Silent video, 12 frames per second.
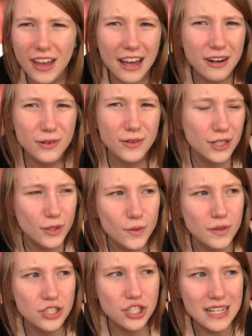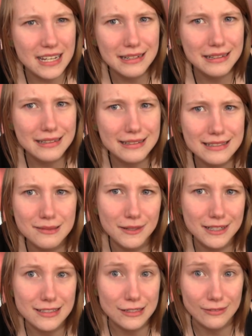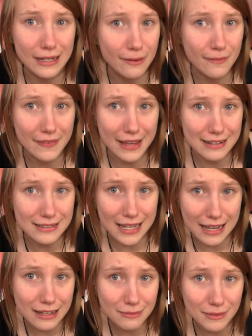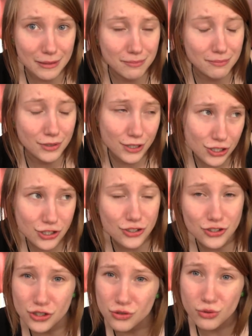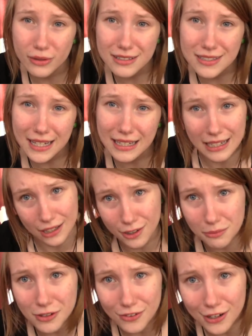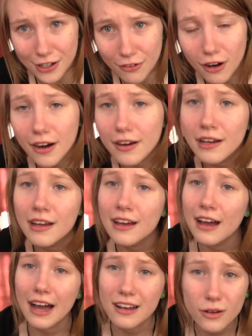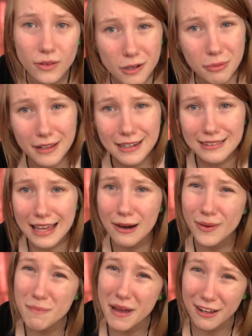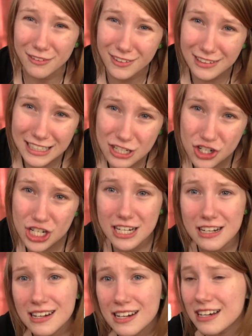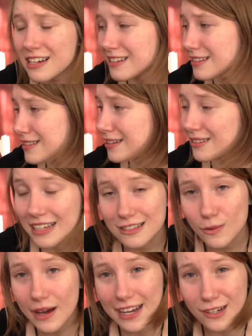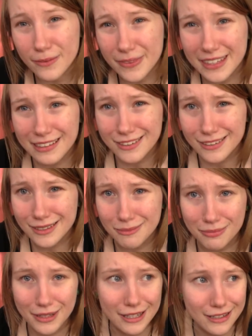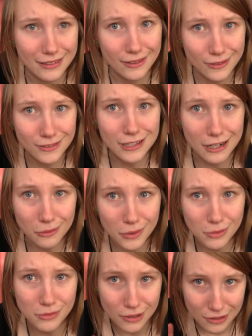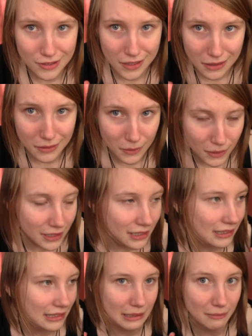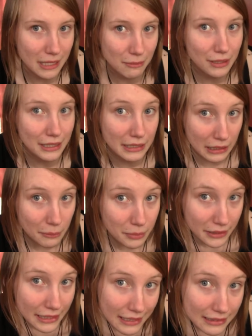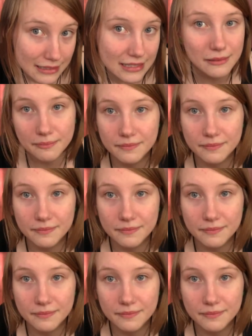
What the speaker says: I don't know which date it is, but it's around that time. I'm pretty sure it's June 22nd. I could be very wrong. I know they're playing that with Bad Religion, so that's why I don't think they're gonna play the whole entire Warped Tour, so they may play a couple dates.